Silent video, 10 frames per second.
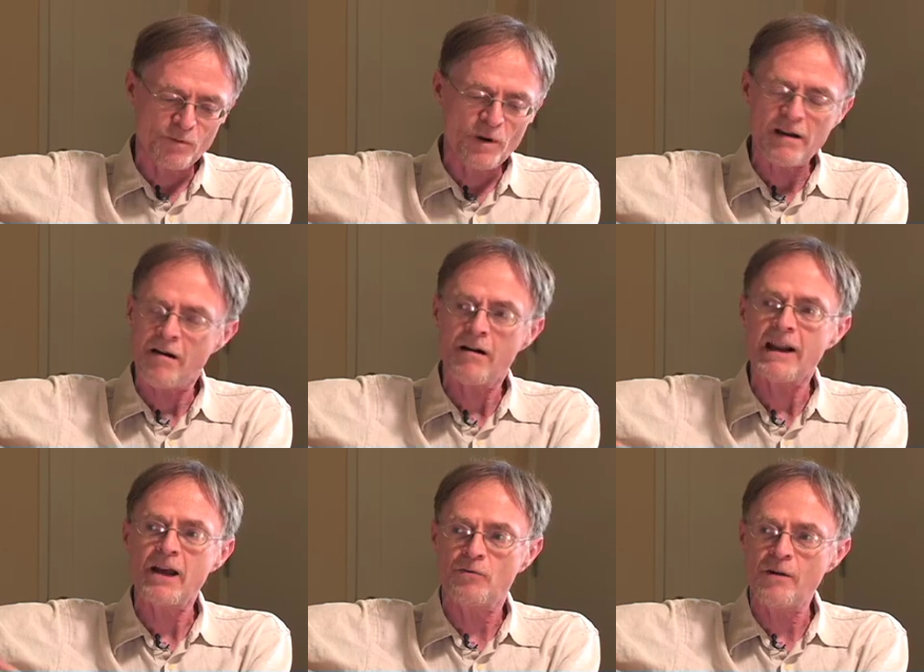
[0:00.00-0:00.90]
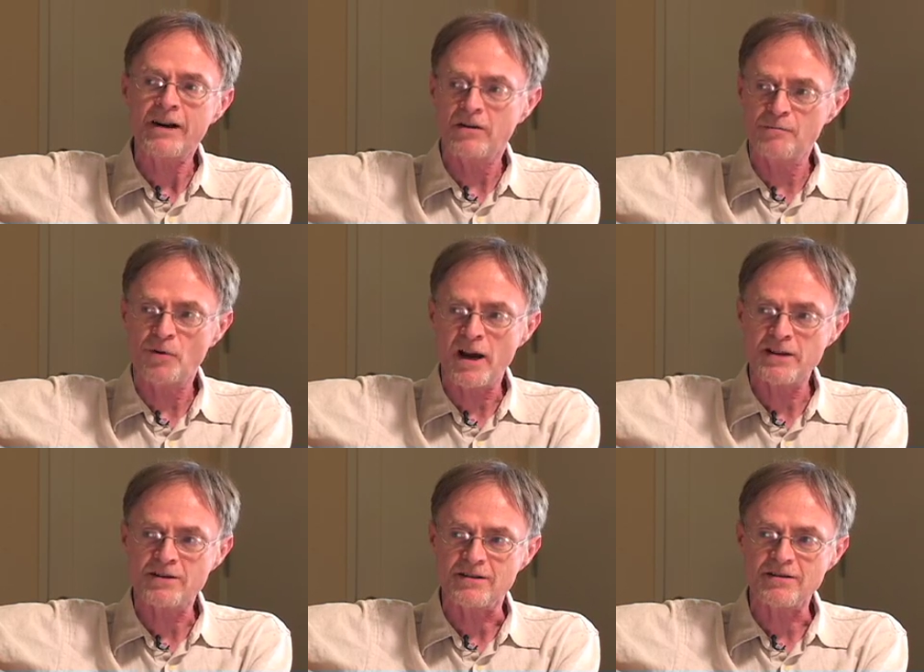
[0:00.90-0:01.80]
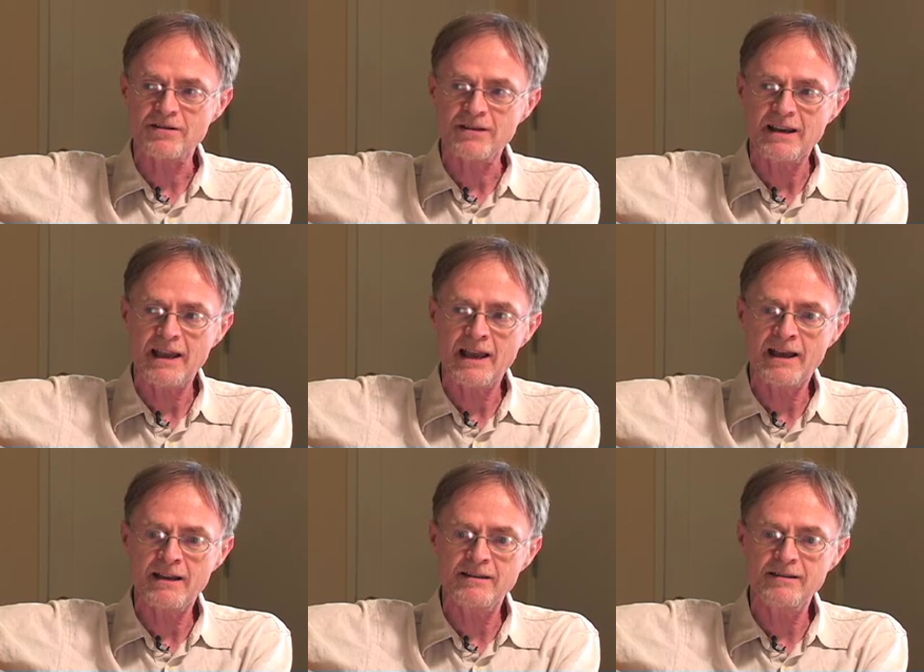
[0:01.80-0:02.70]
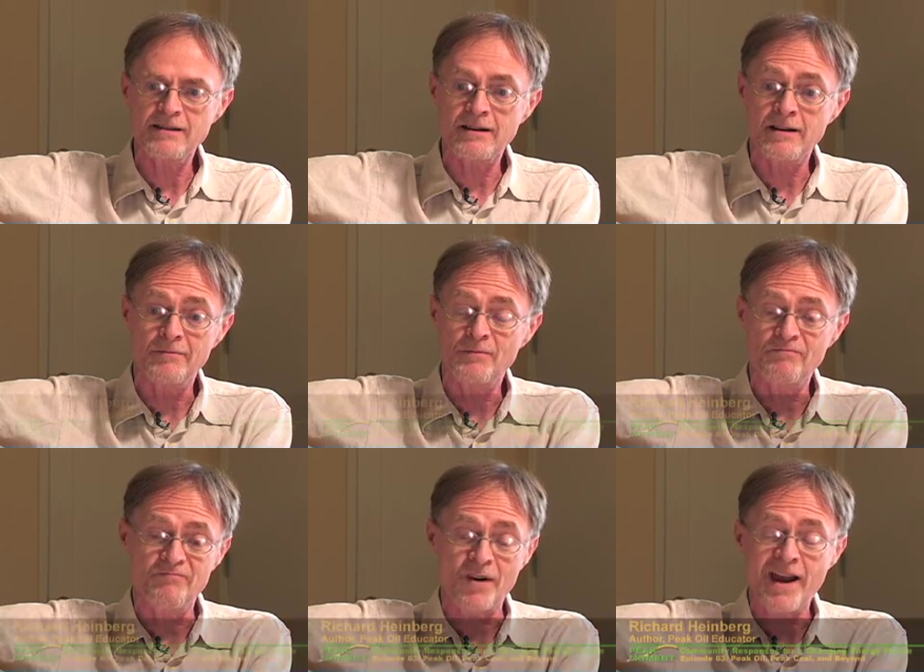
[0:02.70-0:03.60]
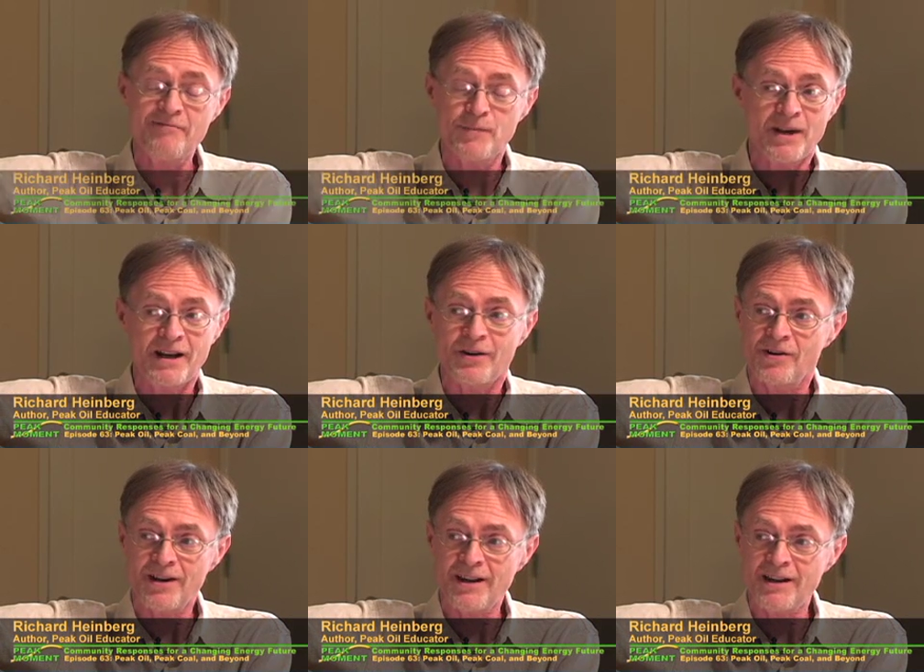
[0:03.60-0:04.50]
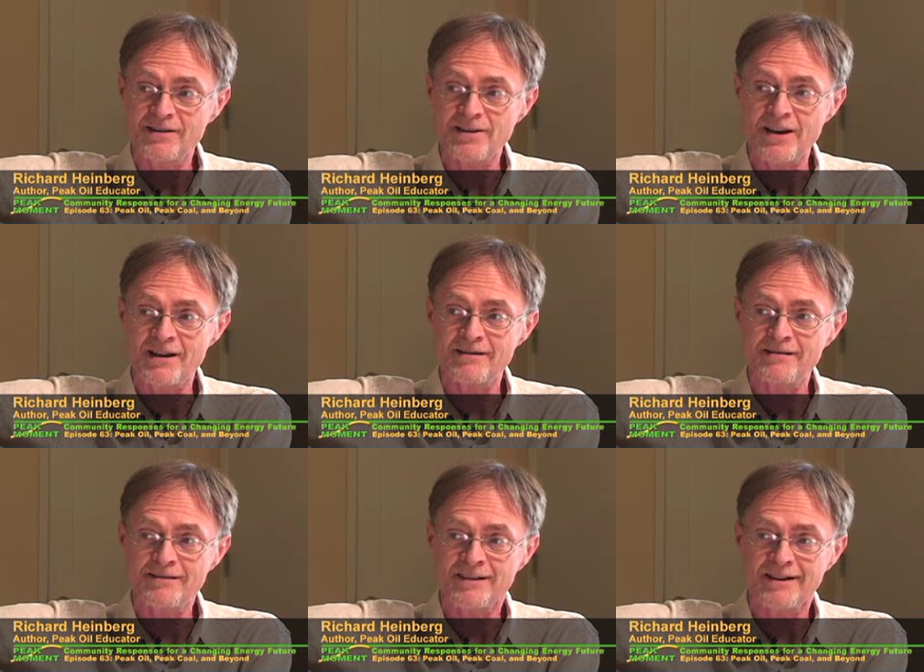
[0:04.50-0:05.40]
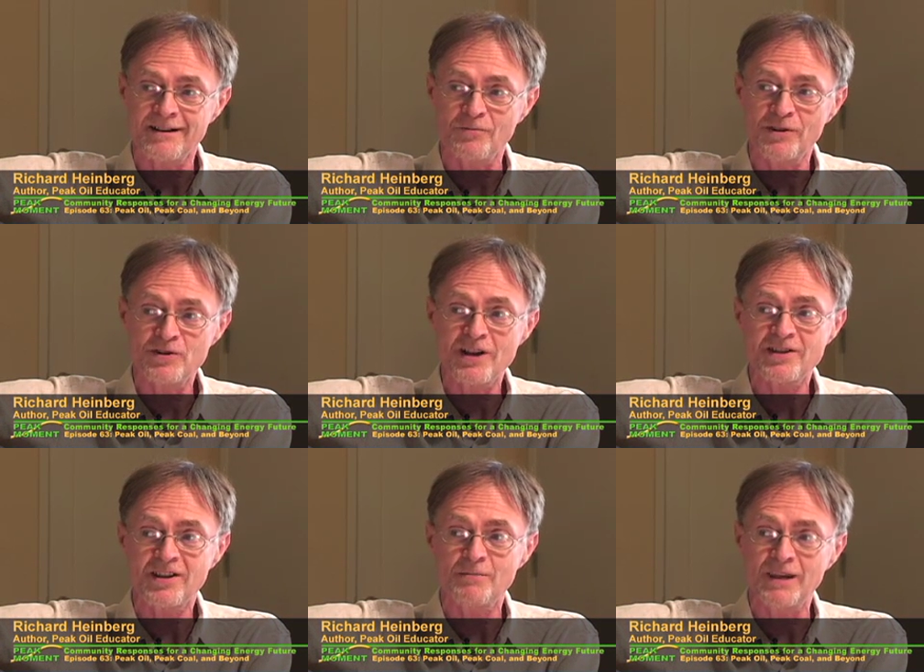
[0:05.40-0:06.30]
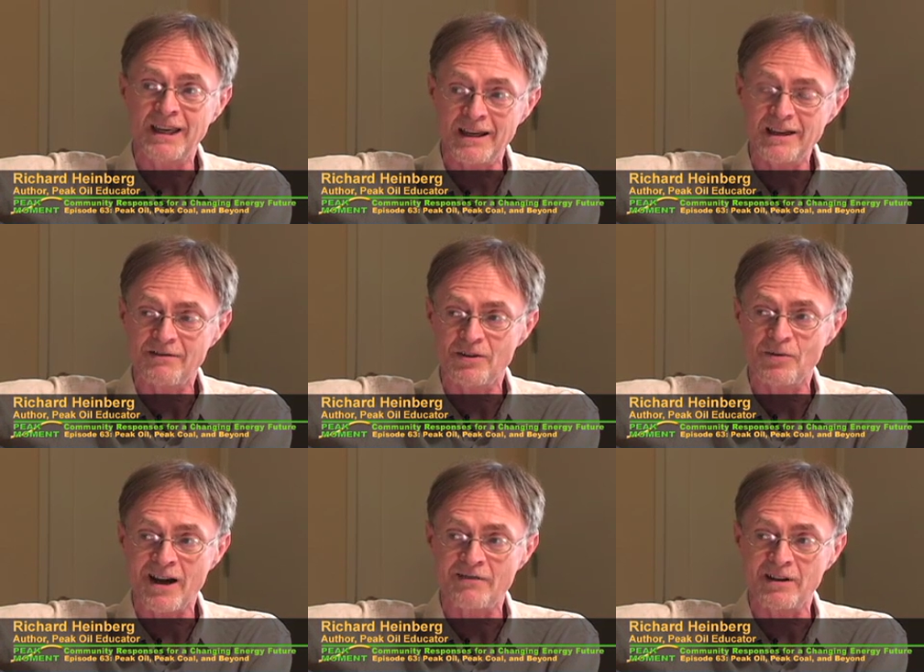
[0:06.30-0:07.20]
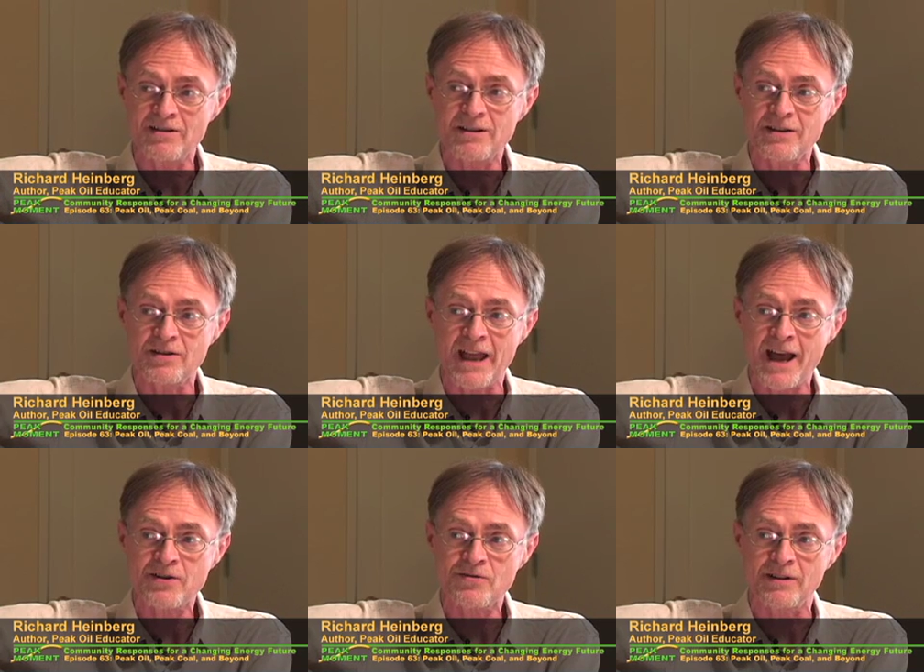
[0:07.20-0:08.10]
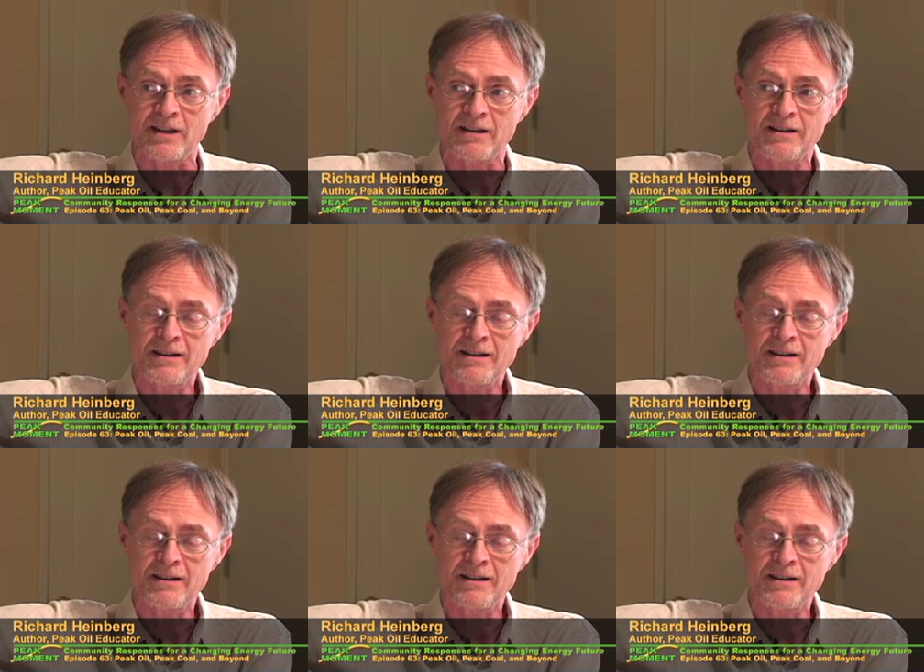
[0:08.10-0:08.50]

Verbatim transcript: we are at record prices, and uh, there haven't been any hurricanes yet. Uh, we're just at the beginning of the driving season, actually.